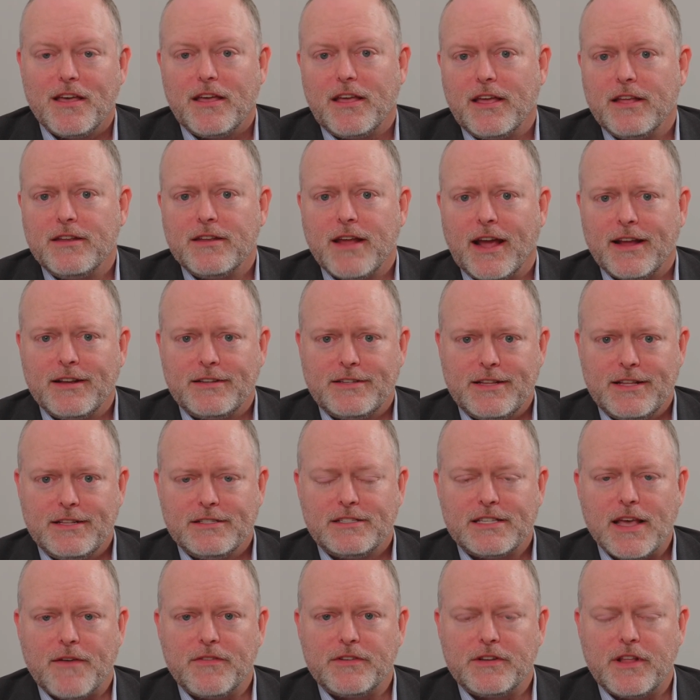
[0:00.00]
In
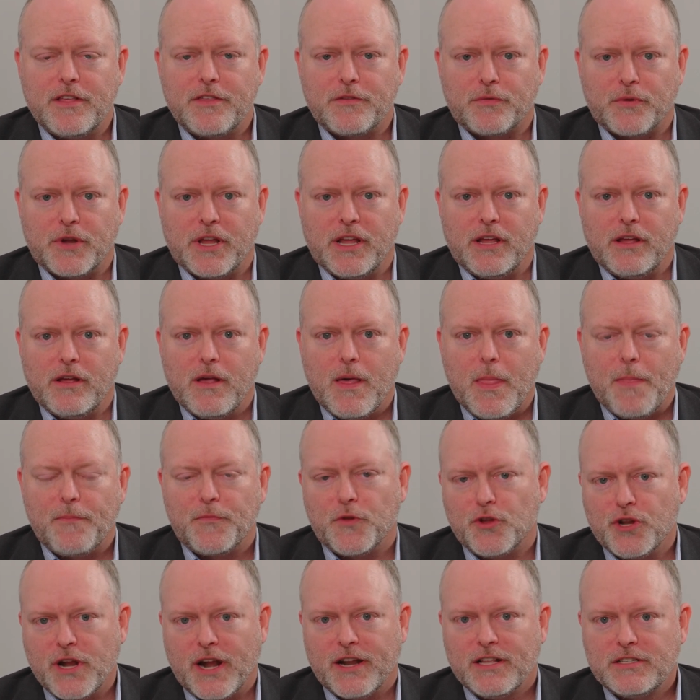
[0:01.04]
1973,
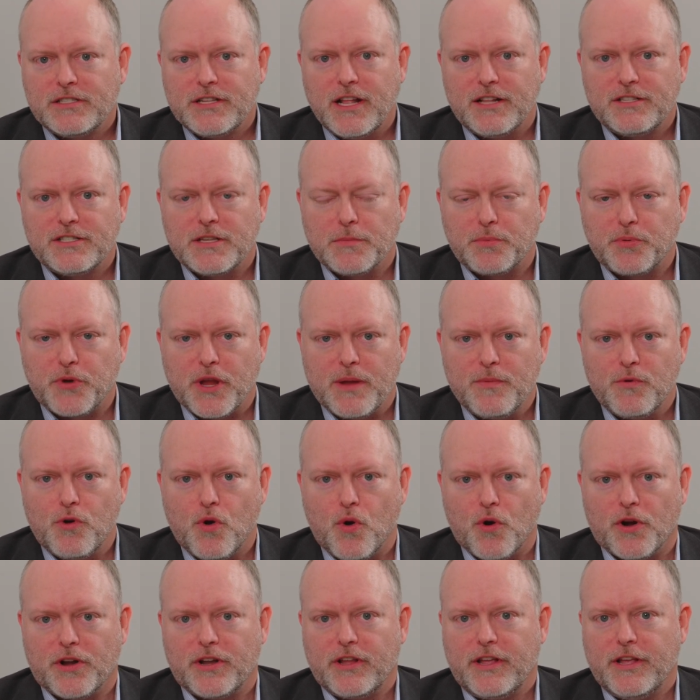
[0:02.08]
the United States Supreme
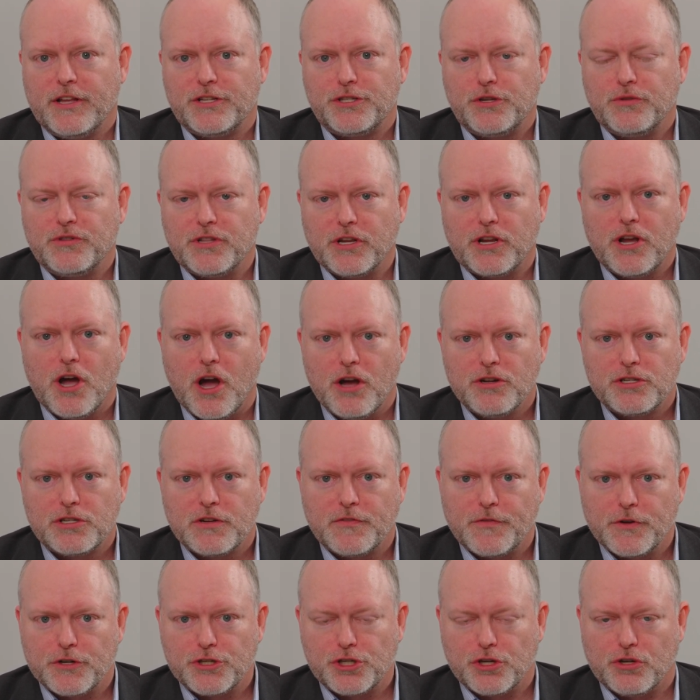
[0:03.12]
Court issued the
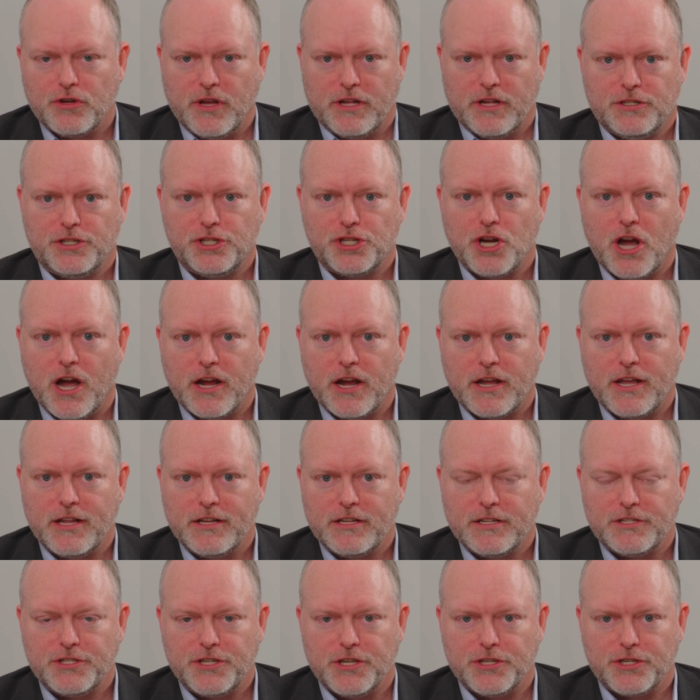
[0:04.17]
controversial shocking
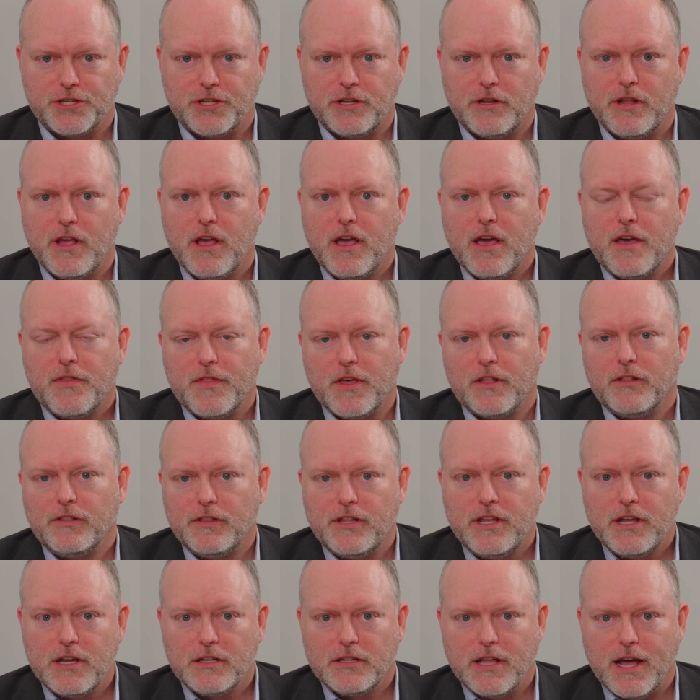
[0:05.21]
decision that
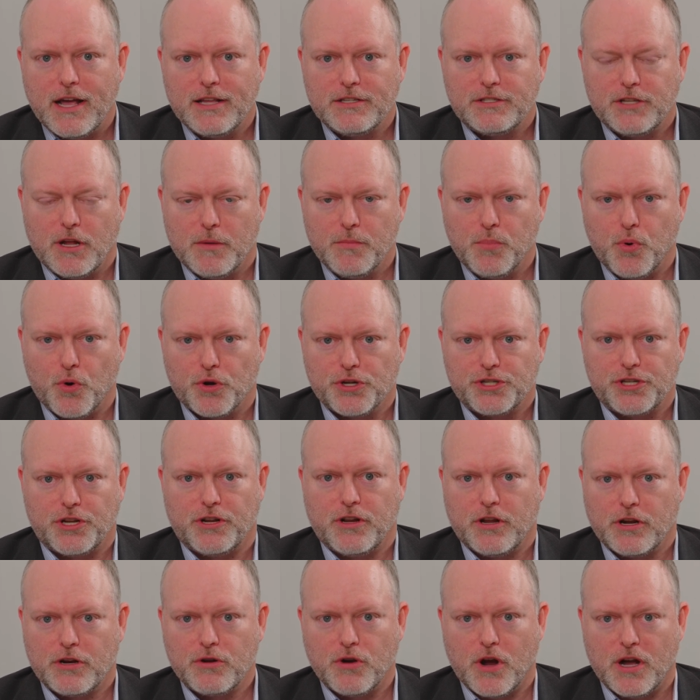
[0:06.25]
legalized abortion
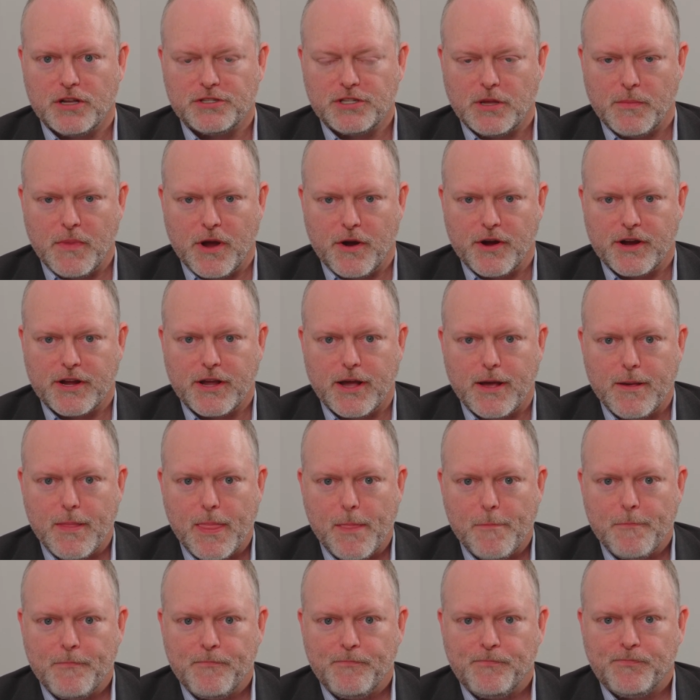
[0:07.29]
across America.
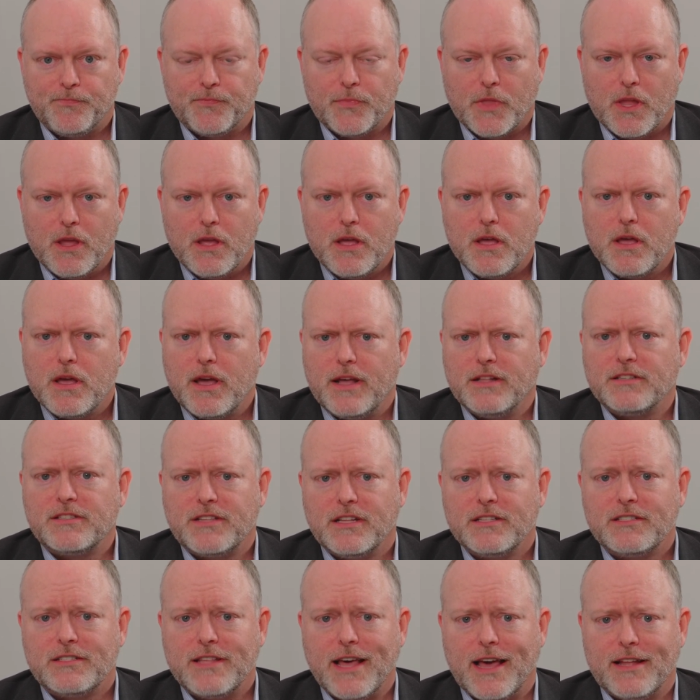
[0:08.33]
And
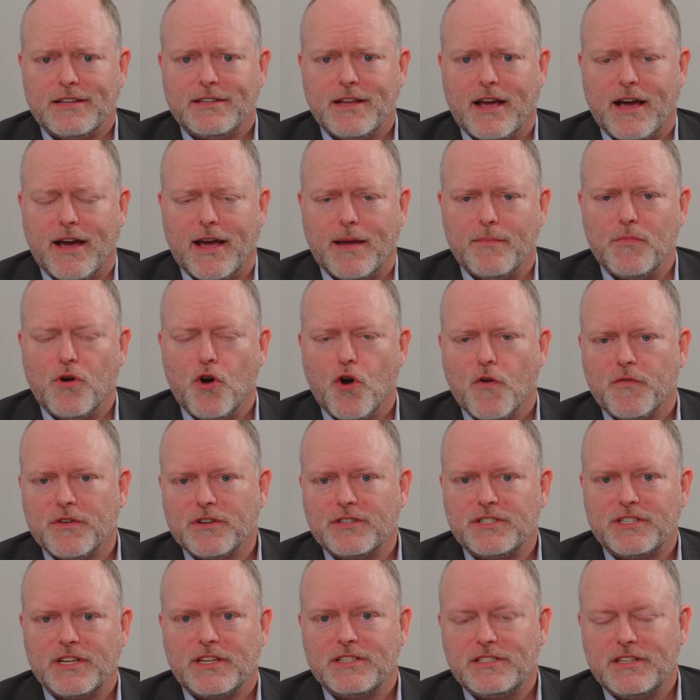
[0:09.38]
since that time, over
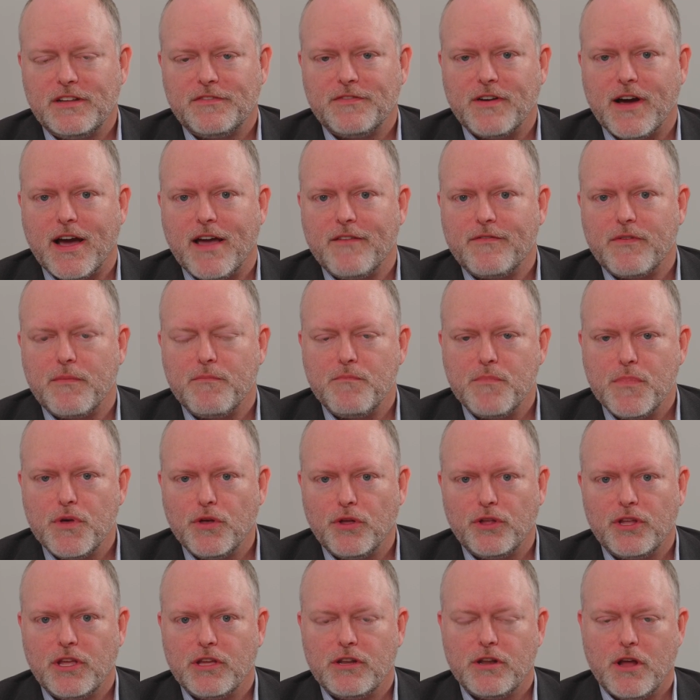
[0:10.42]
65
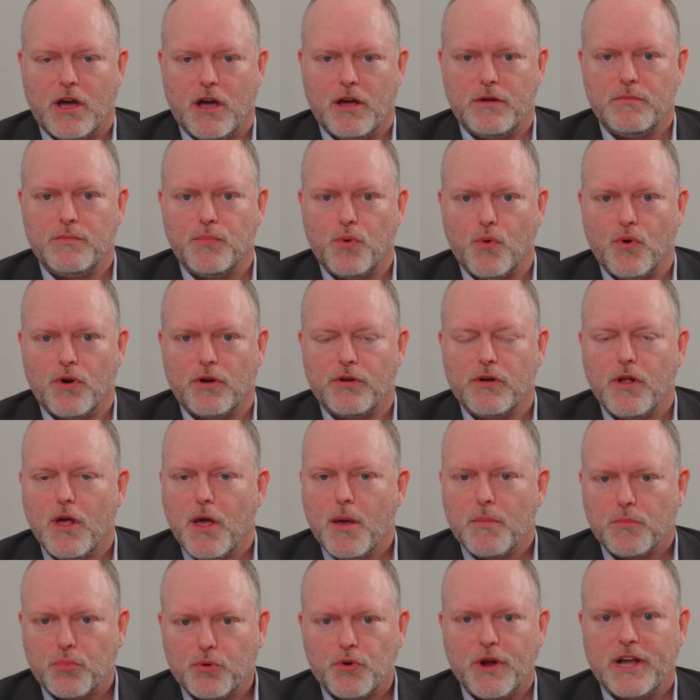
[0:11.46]
million
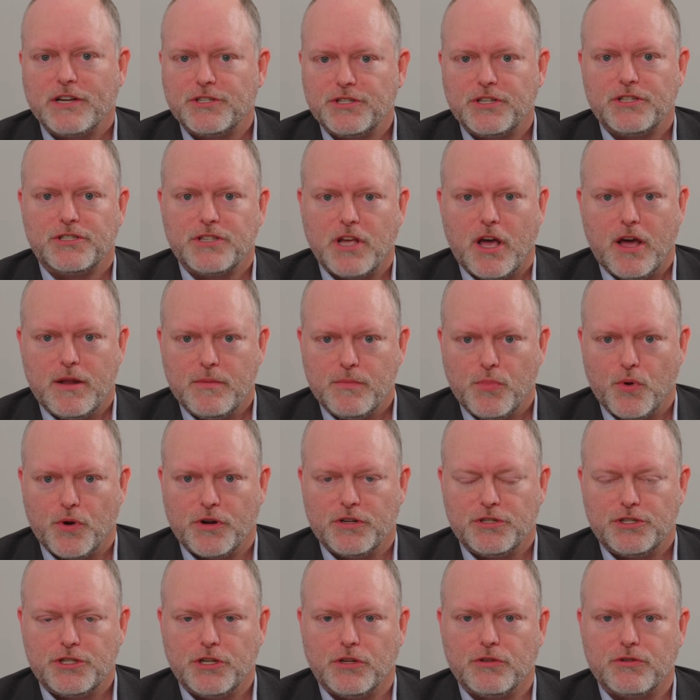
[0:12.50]
precious
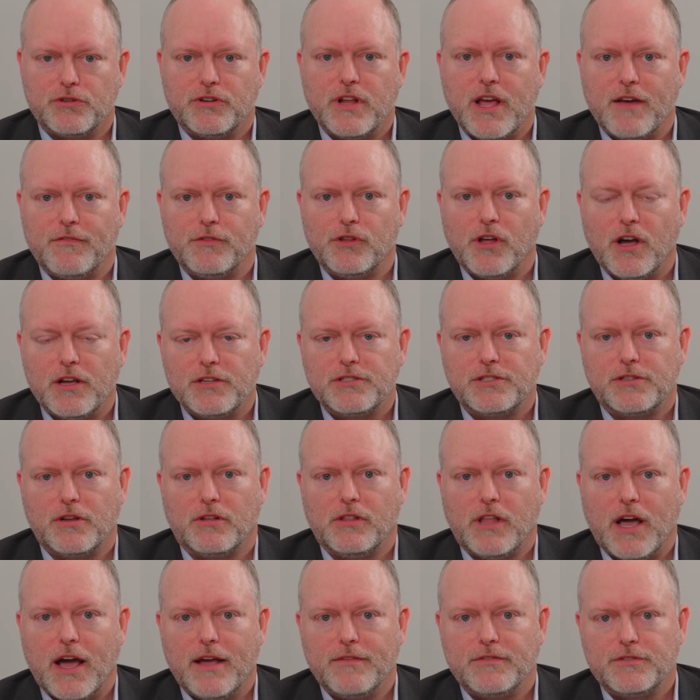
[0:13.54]
unborn children have lost their
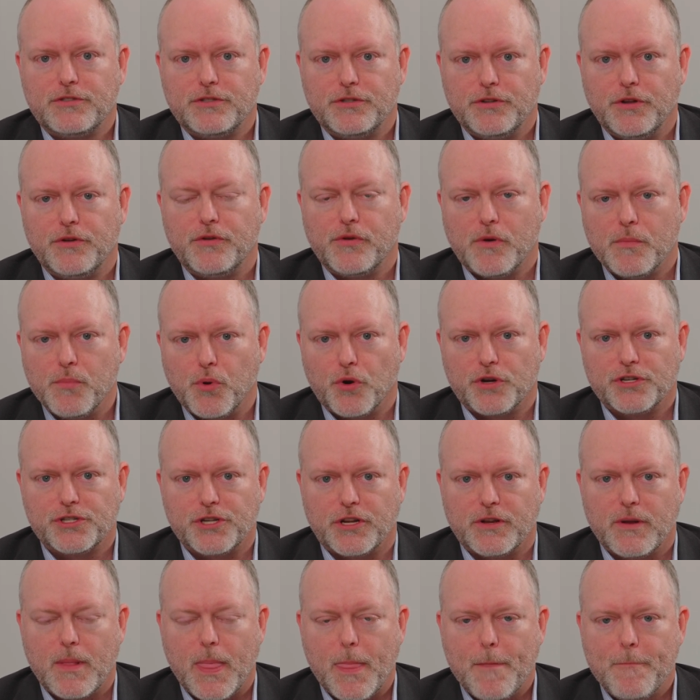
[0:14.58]
lives due to
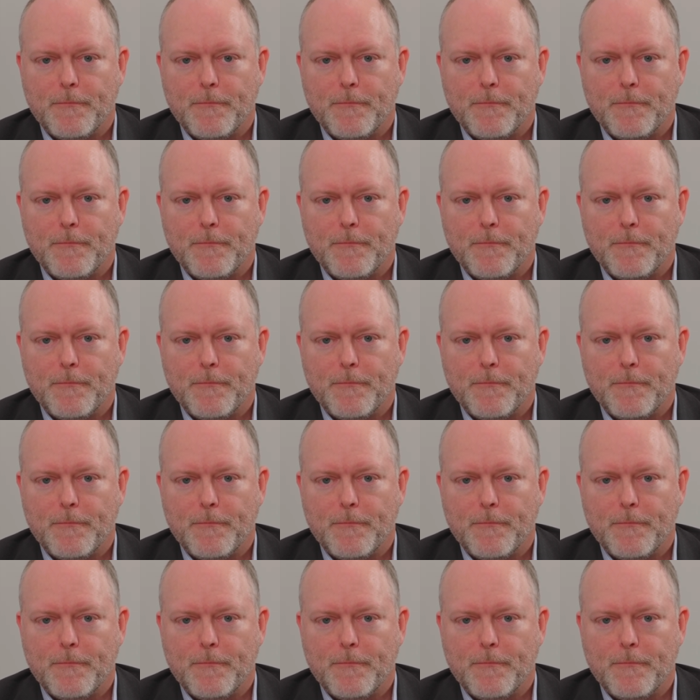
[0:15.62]
abortion.